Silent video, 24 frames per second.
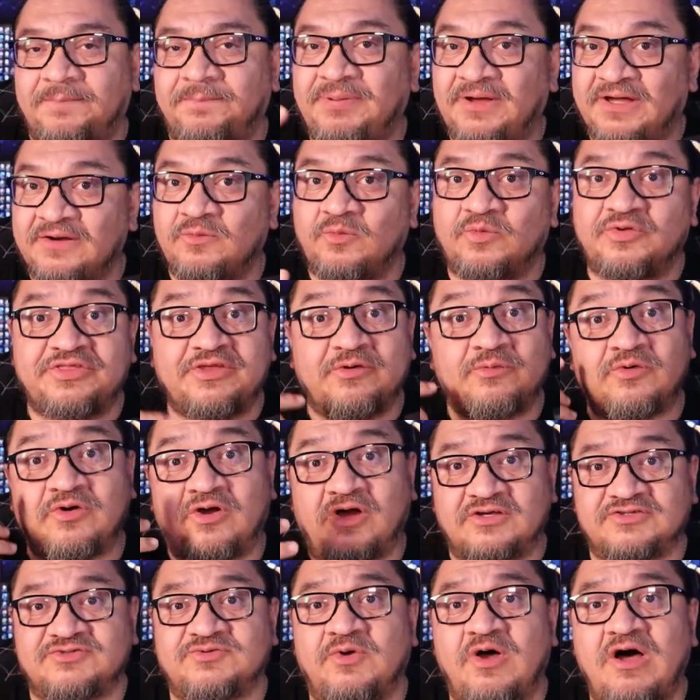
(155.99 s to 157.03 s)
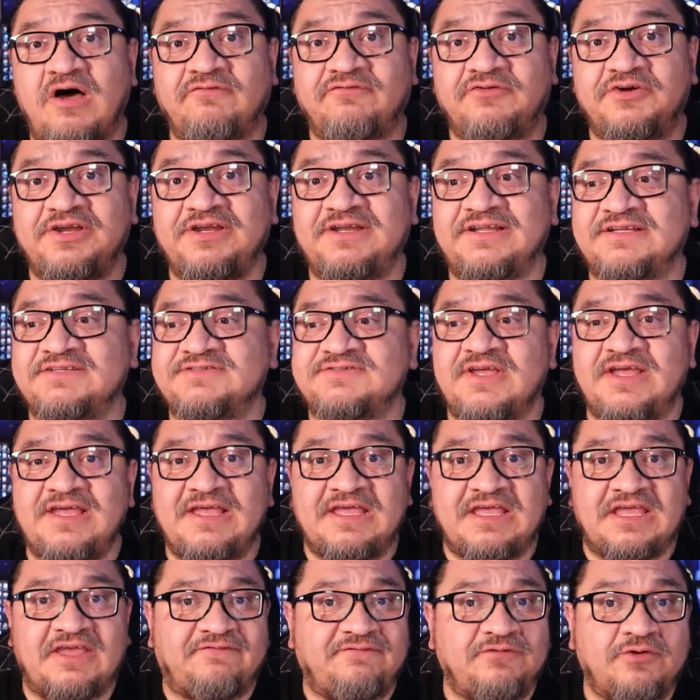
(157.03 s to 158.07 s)
but what they were also offering is,
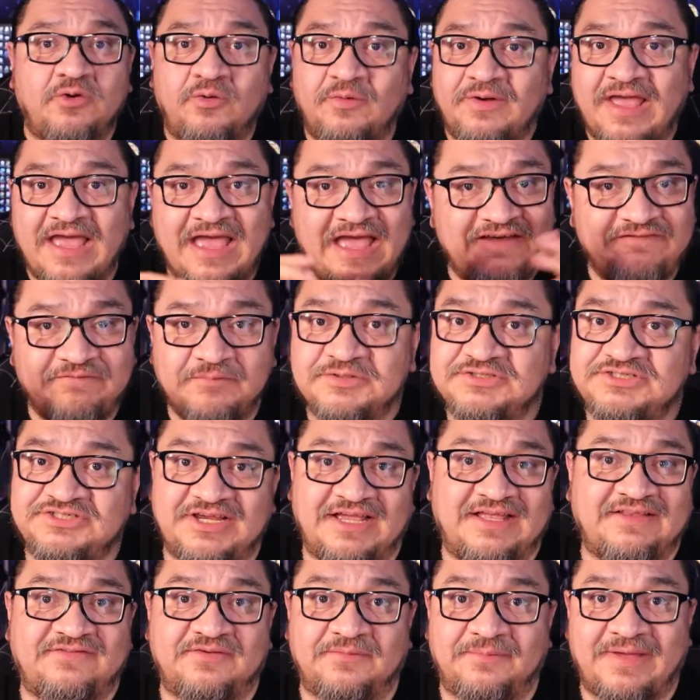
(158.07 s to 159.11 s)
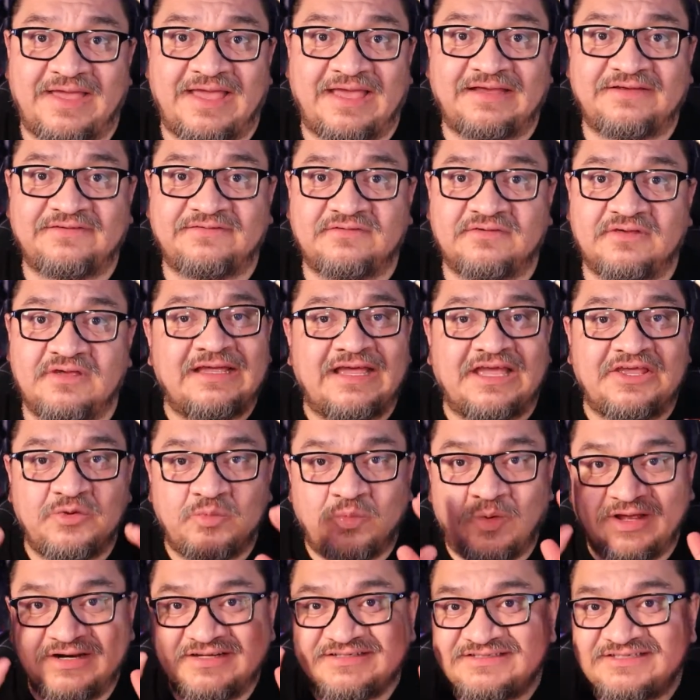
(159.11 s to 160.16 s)
if you don't have Magenta Max and you
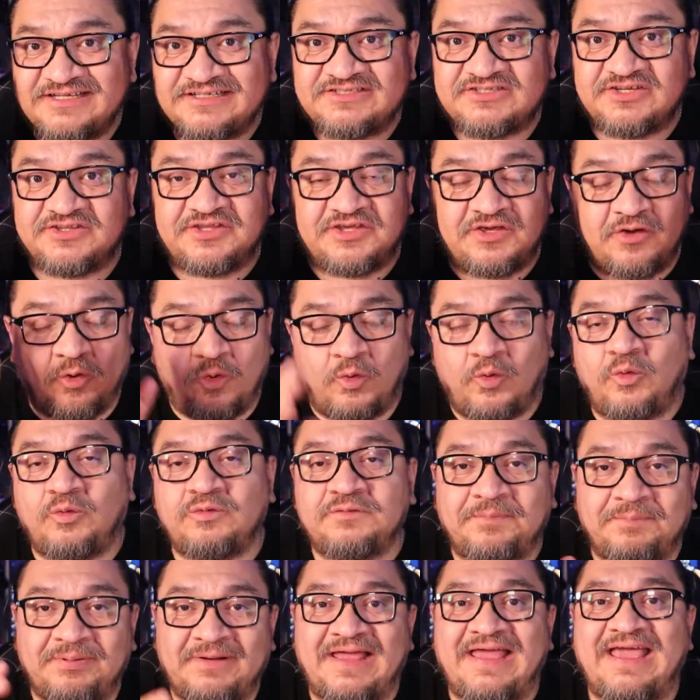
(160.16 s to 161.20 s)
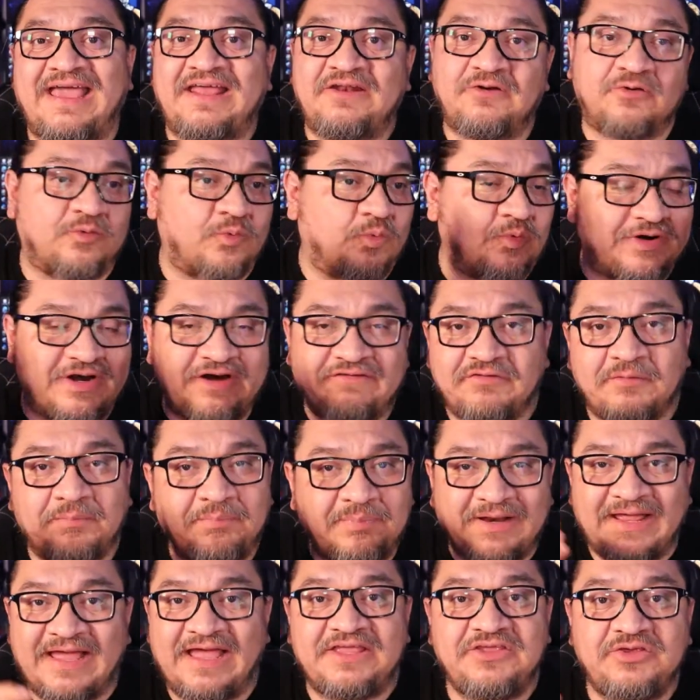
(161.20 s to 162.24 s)
want to stick to the old plan or whatever
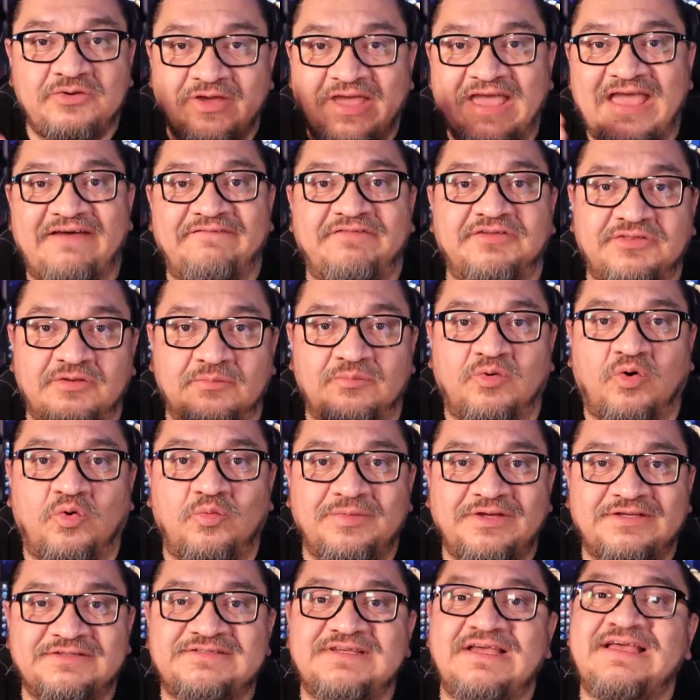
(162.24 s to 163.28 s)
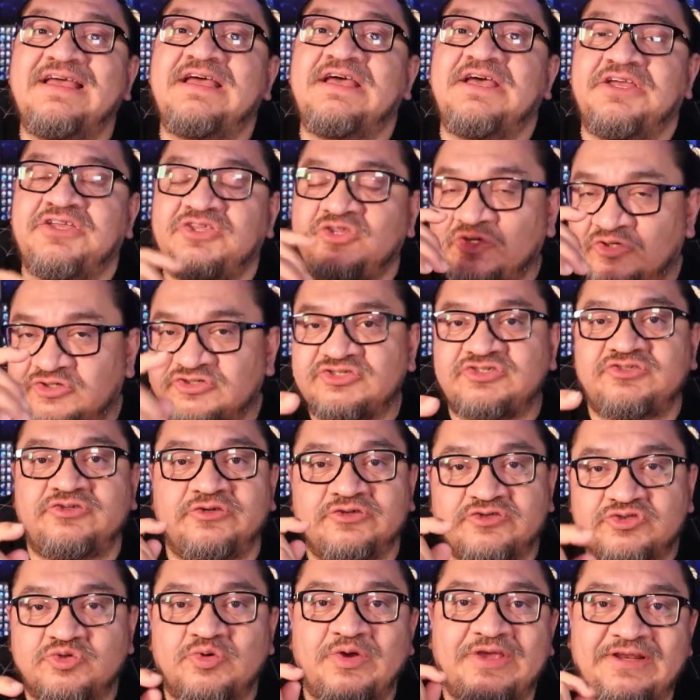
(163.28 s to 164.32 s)
plan you have at the moment, you can
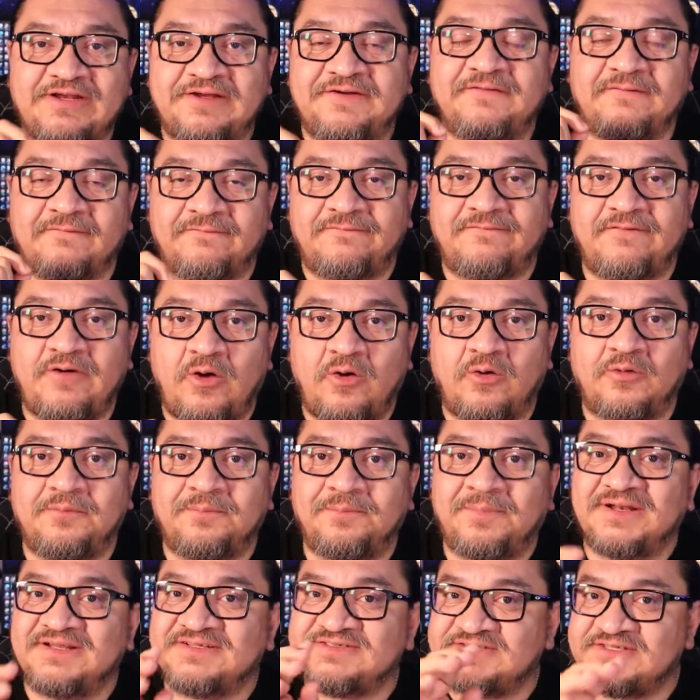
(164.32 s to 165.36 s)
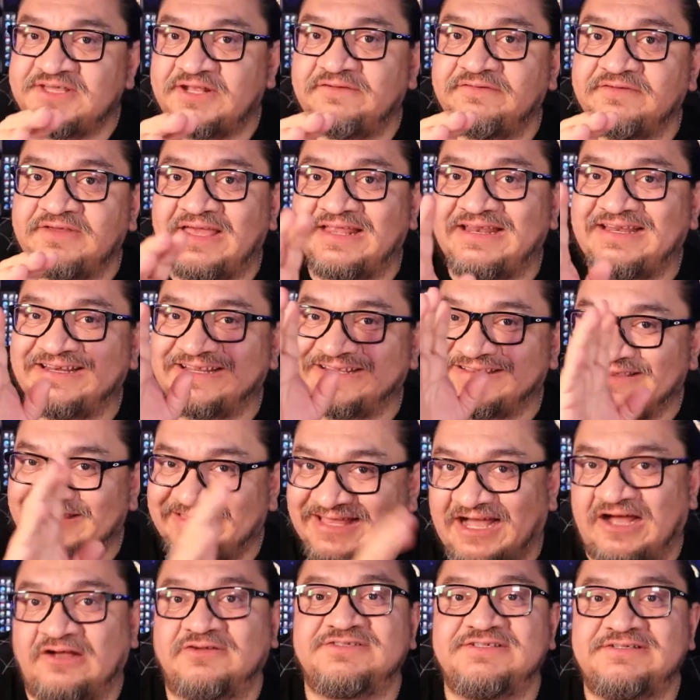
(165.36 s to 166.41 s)
still trade in a phone, but instead of getting
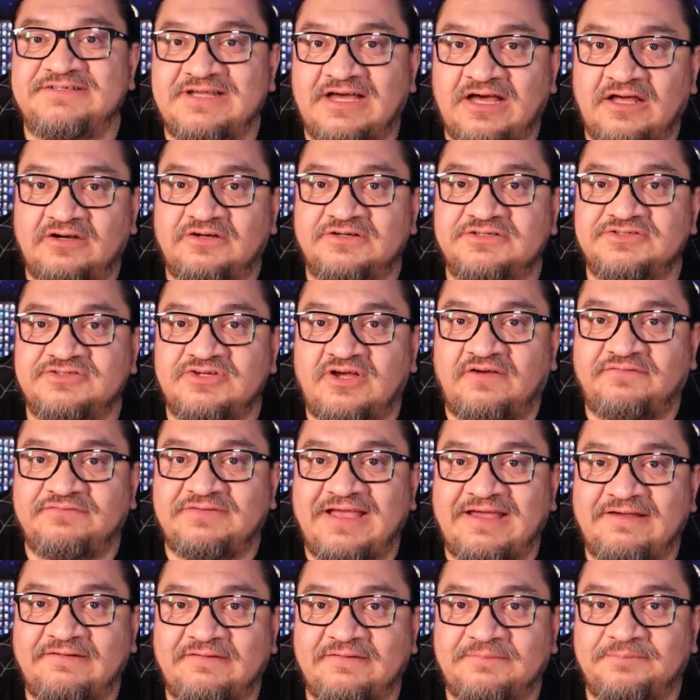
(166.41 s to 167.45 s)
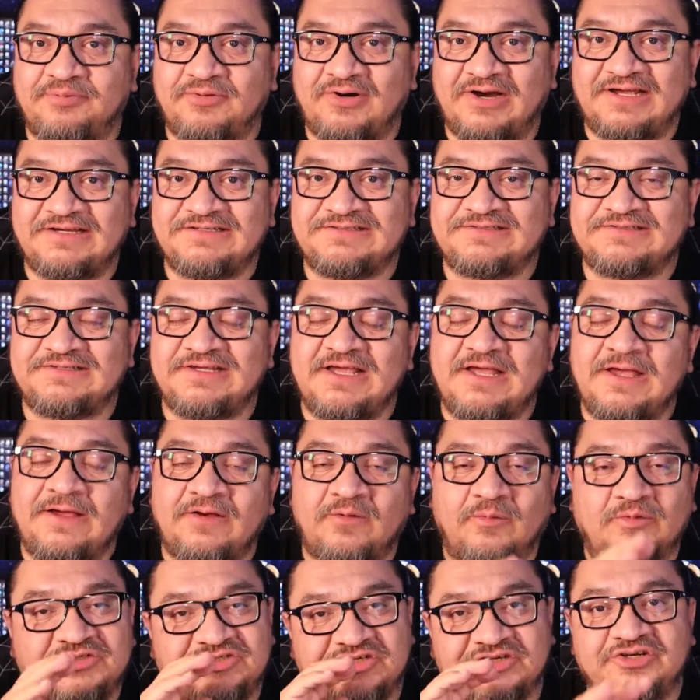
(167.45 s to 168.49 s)
$1,000 off that price,
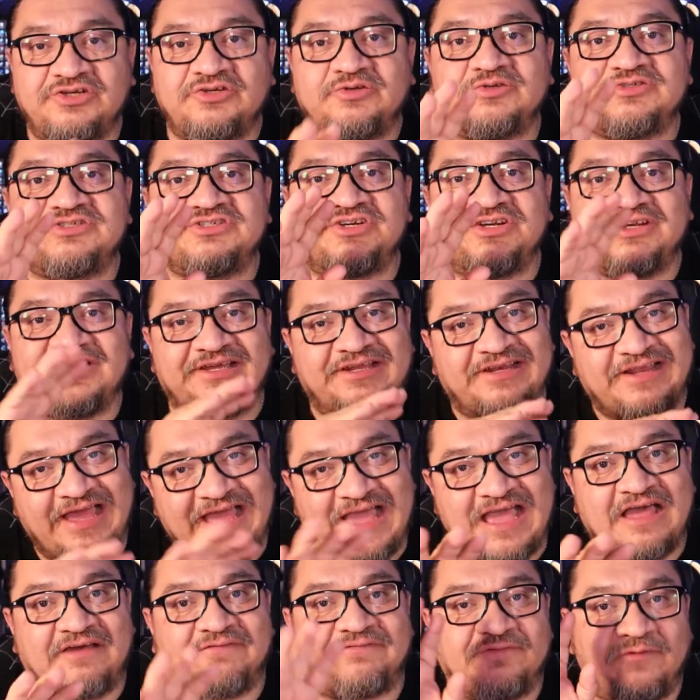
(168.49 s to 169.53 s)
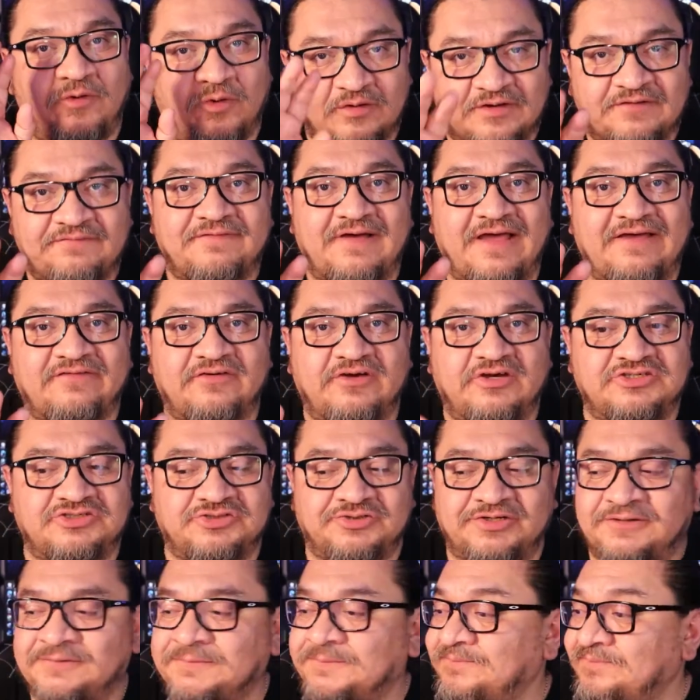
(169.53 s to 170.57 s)
what you're going to do is you're going to get half, only
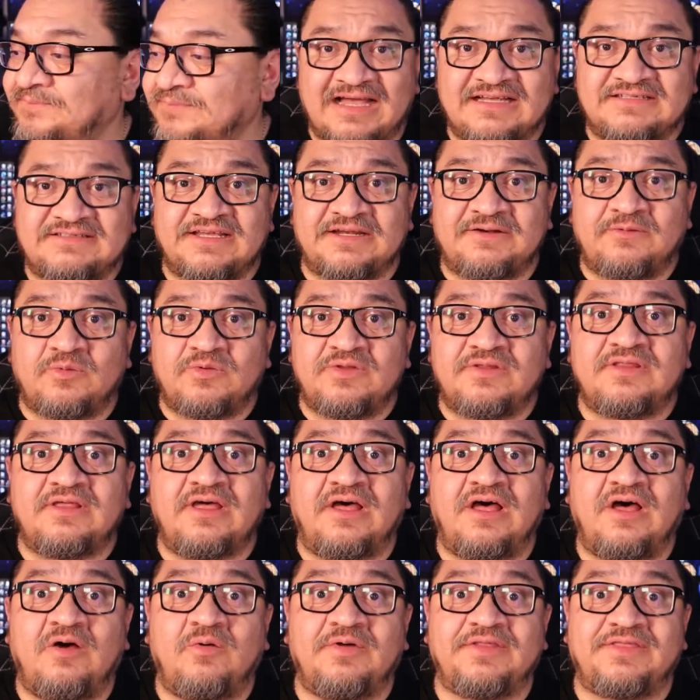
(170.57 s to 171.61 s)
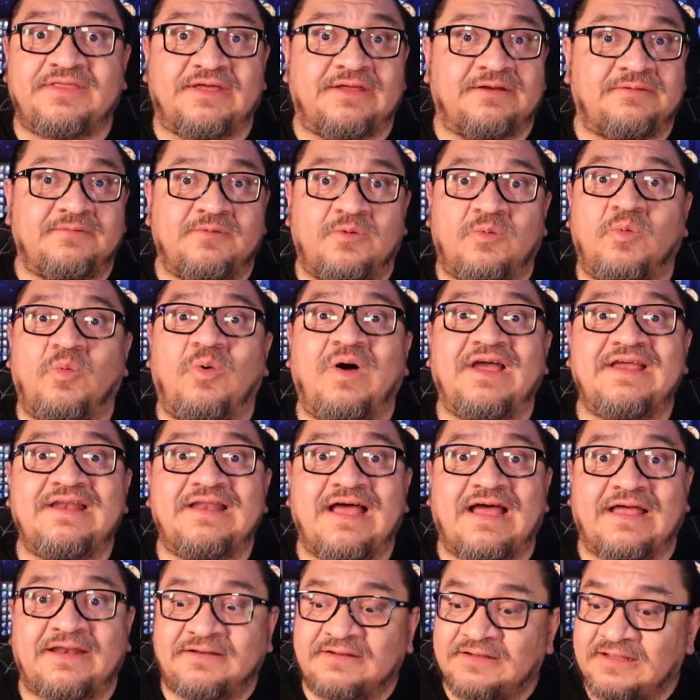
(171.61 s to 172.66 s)
$500. I said, the hell with it. Why
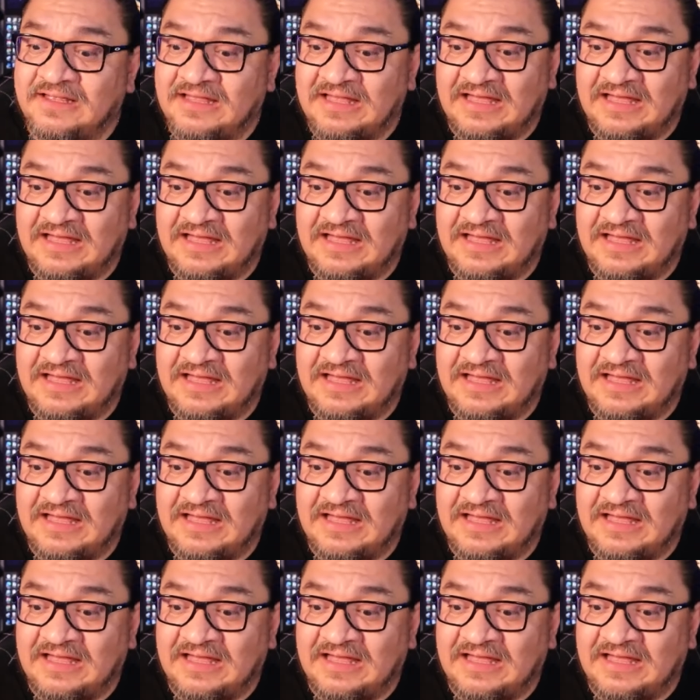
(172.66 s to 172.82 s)
not?